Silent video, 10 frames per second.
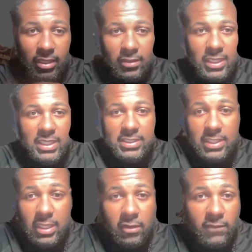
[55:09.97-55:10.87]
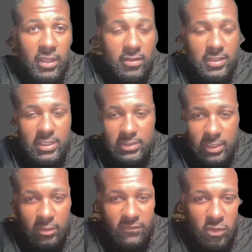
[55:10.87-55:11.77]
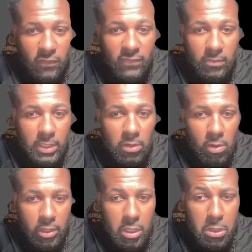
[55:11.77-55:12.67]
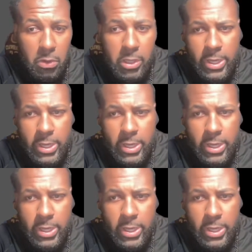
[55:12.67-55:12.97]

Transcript: I think he's the NFL MVP right now.